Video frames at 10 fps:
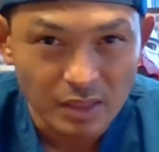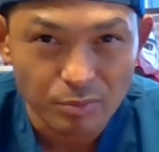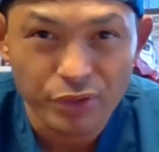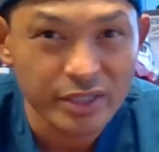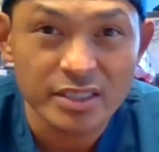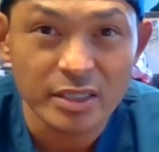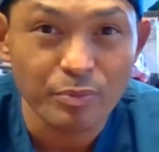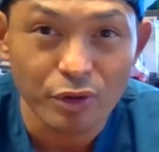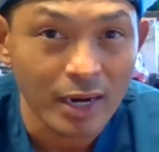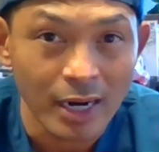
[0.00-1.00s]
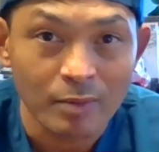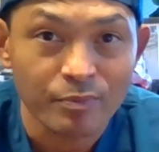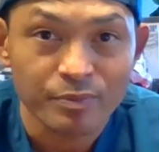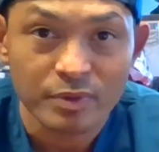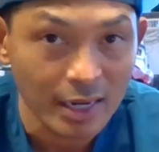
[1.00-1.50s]
pretty simple comp
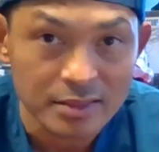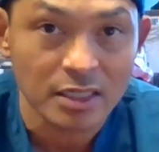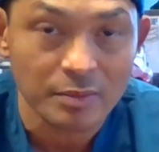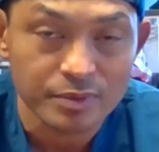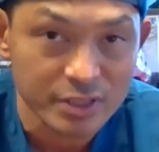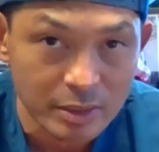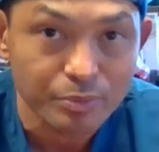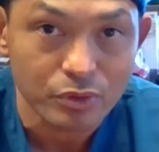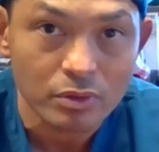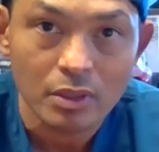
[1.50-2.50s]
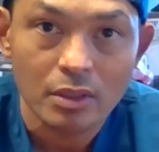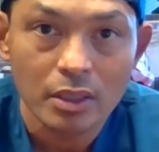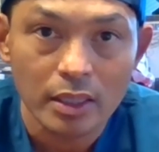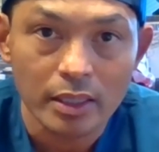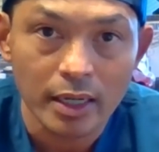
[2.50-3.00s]
concept simple
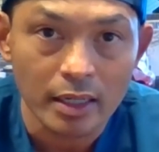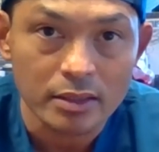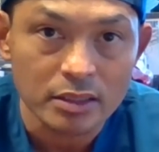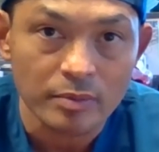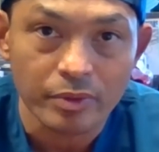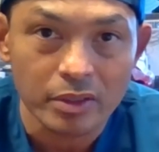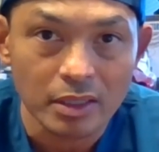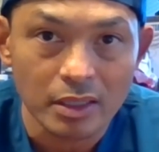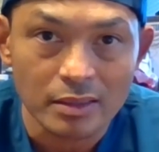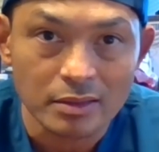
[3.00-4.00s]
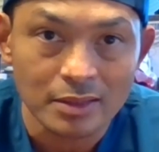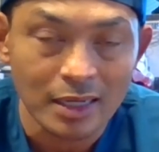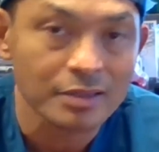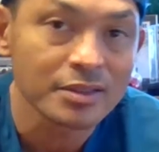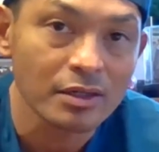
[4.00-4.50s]
in concept but like not
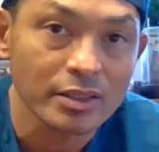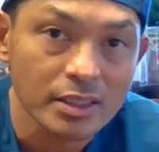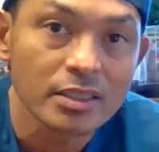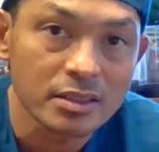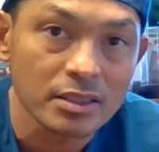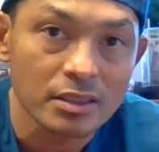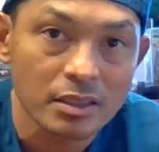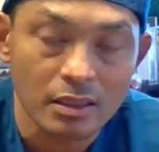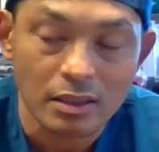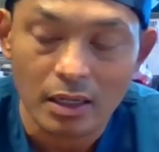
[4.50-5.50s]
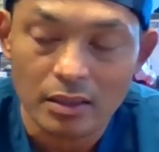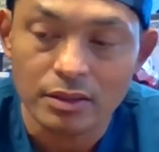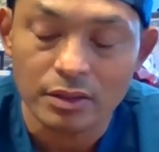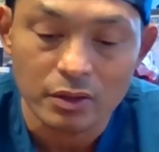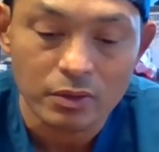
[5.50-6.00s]
entirely easy a lot
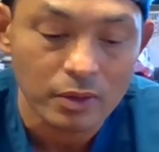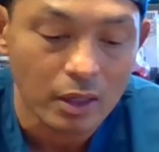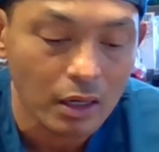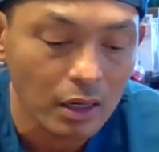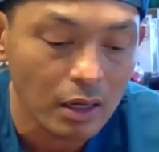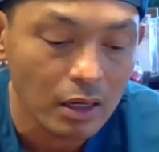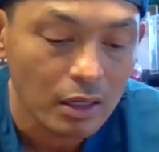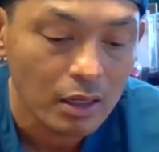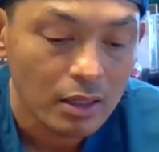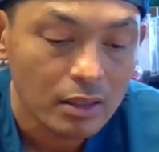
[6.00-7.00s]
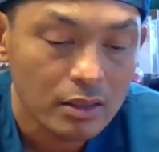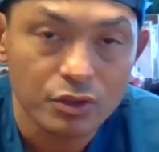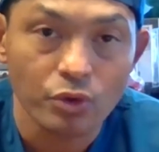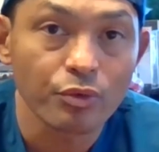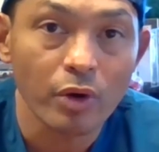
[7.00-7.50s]
you know uh,
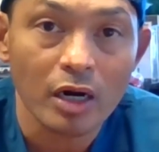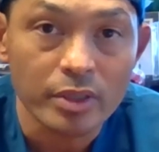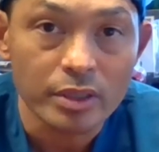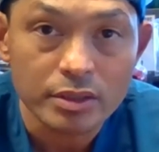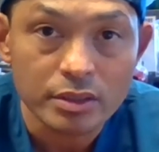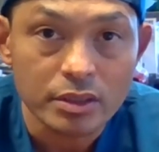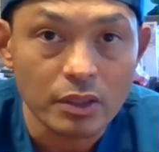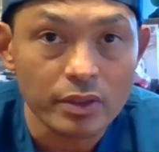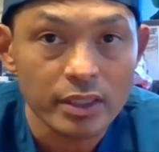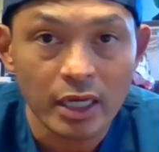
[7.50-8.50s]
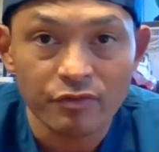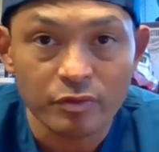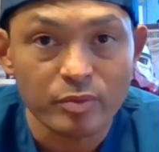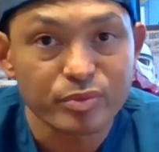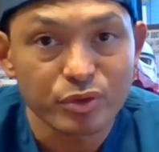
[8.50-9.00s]
tony robbins you know he came
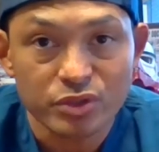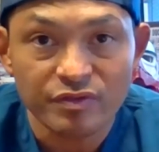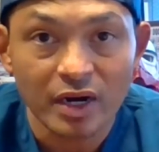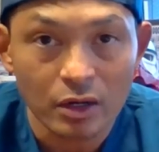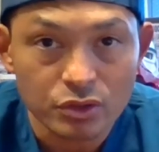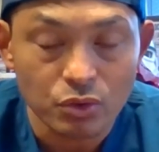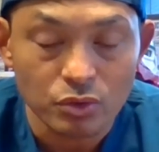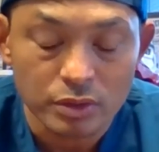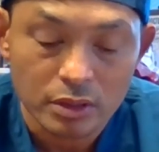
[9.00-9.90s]
from abusive household